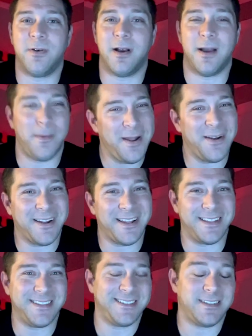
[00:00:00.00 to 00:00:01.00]

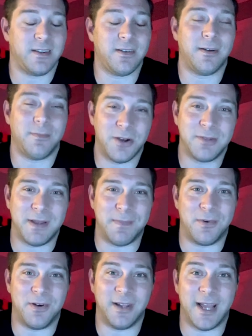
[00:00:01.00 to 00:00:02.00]
Americans, or most
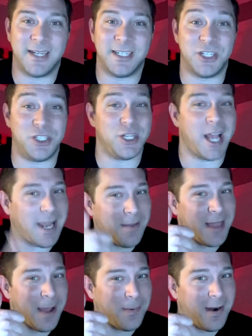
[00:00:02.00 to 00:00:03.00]
people, like to jack up
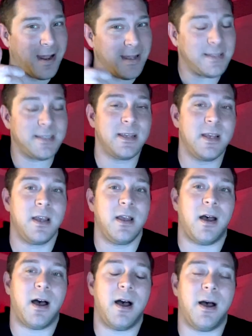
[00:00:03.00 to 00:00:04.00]
that price.
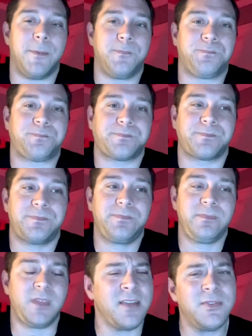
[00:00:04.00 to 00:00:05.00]
And
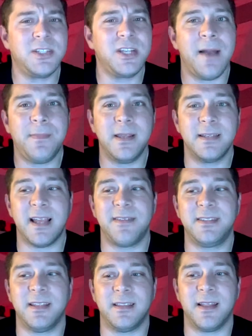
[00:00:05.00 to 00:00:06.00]
with the Japanese, I've
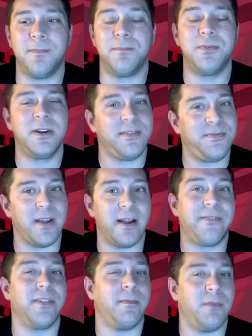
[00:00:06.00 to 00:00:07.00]
seen them pretty fair
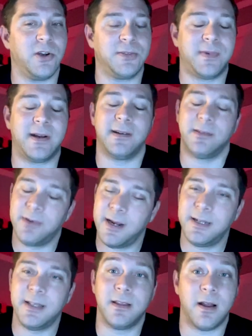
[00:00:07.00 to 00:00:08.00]
for the most part.
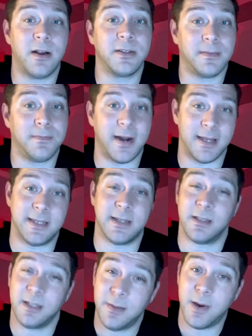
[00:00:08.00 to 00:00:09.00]
Granted, there are some prices that are a
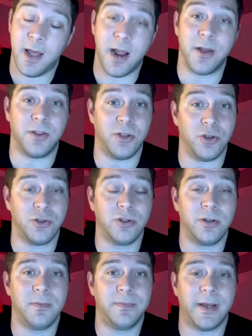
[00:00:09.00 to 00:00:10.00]
little bit higher than
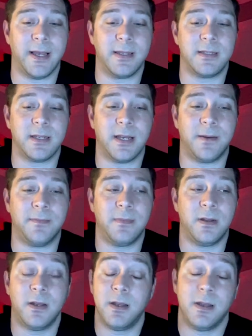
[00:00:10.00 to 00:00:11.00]
usual, but
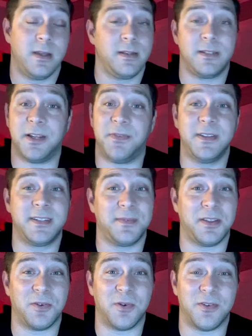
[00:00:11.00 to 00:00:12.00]
definitely
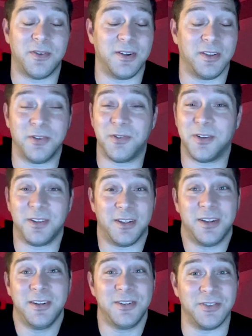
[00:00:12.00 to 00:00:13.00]
something to
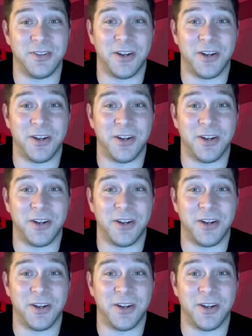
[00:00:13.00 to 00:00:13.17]
look into,